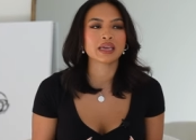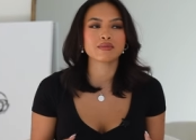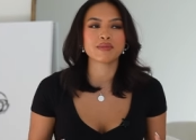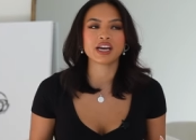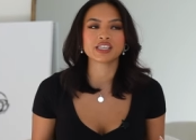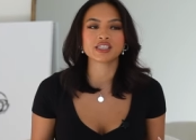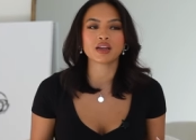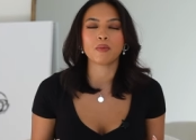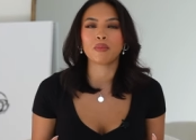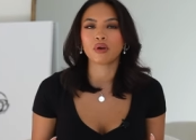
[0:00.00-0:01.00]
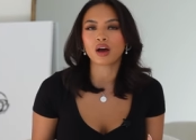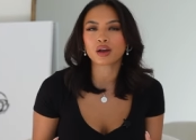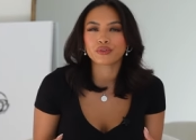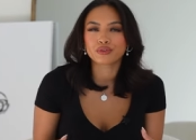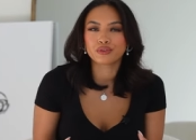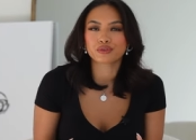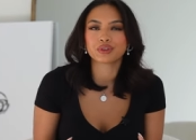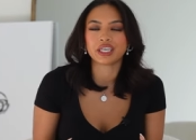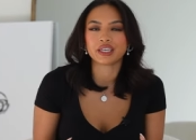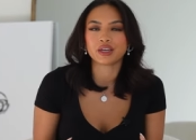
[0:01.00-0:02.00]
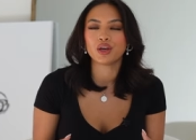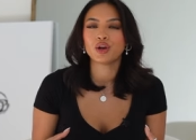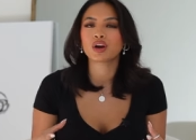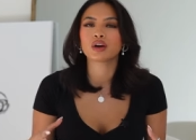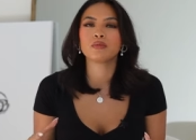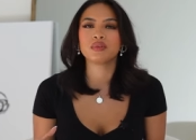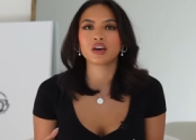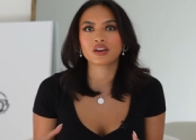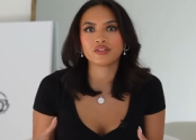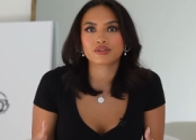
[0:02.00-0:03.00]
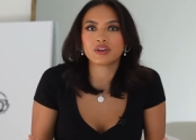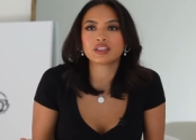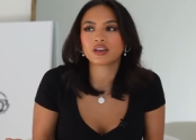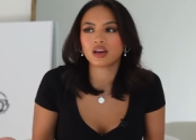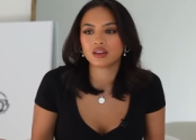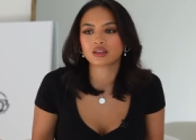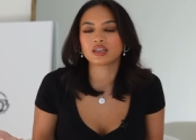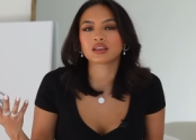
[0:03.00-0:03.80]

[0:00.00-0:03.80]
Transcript: Imagine a block of green or a block of red color,